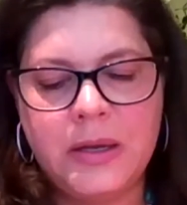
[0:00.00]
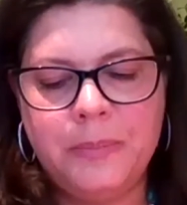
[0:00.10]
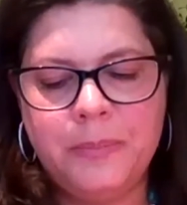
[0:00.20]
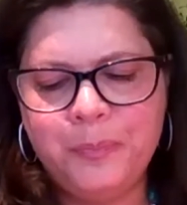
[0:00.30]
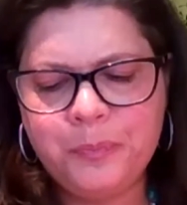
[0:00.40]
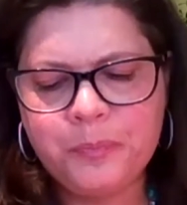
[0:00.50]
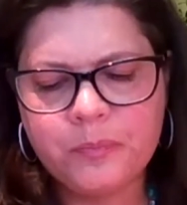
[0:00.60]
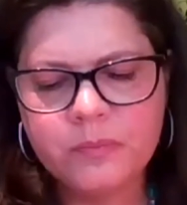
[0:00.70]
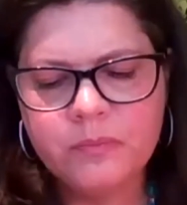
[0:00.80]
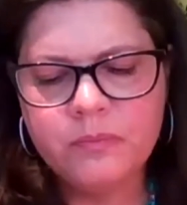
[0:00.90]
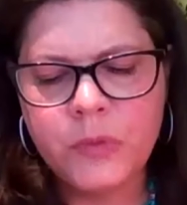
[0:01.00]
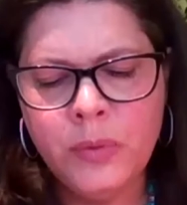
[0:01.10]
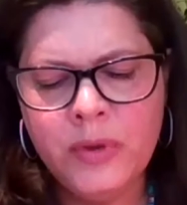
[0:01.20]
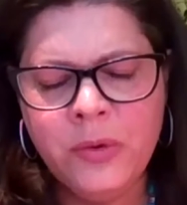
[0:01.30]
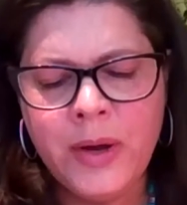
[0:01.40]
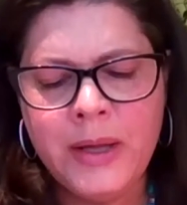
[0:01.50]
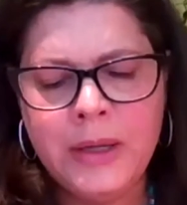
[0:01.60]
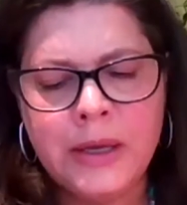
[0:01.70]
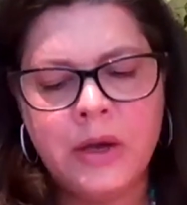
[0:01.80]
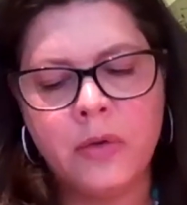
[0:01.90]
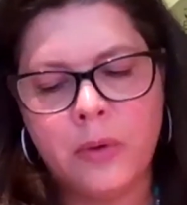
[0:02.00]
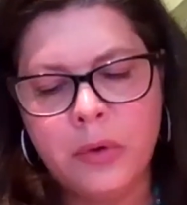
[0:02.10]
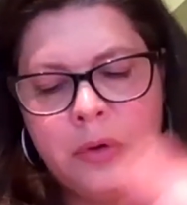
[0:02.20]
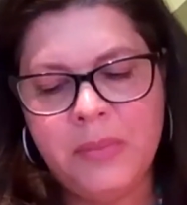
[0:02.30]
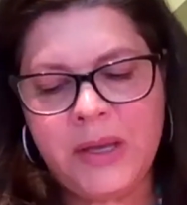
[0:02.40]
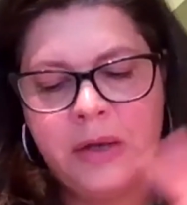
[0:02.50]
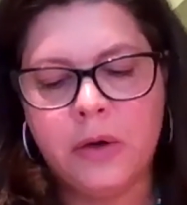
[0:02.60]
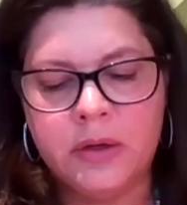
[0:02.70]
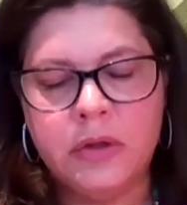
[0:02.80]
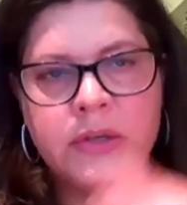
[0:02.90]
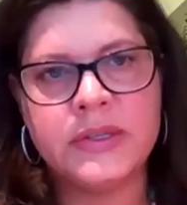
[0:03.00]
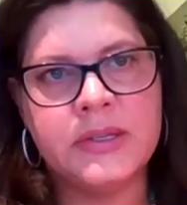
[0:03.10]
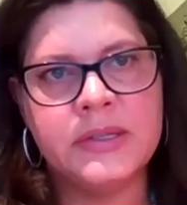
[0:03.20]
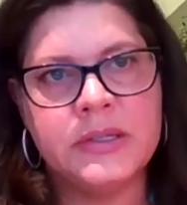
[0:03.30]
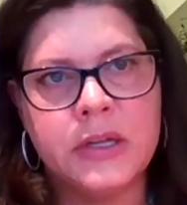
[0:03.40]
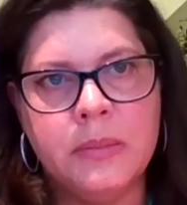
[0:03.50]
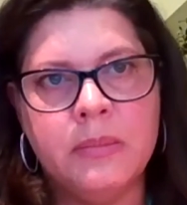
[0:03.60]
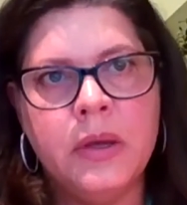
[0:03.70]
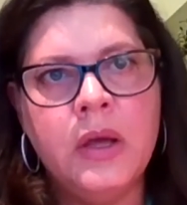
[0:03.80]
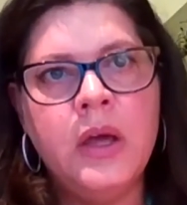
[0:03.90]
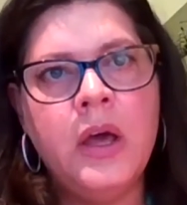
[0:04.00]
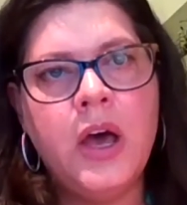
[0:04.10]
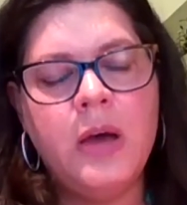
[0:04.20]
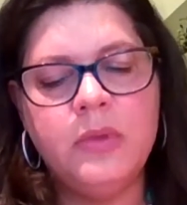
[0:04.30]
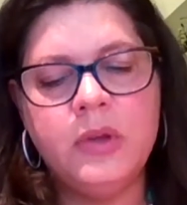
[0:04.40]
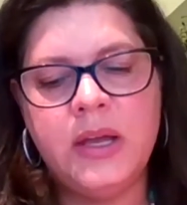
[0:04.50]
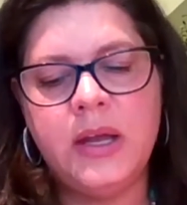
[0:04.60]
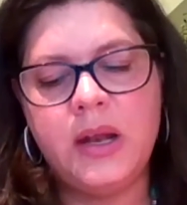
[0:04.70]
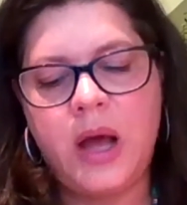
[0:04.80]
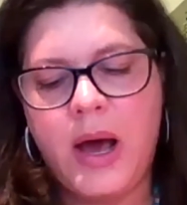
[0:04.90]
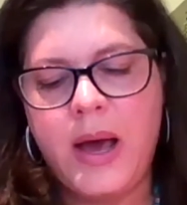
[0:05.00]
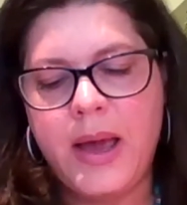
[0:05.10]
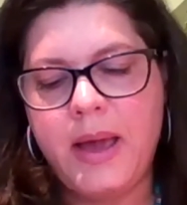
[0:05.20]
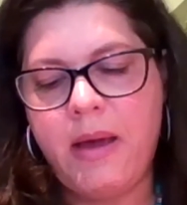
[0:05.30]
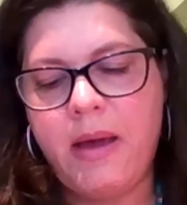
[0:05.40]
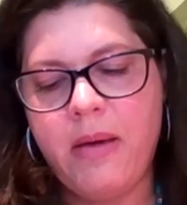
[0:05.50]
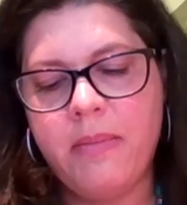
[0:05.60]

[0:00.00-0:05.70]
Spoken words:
And we've created like a coronameter alert system, looking at high,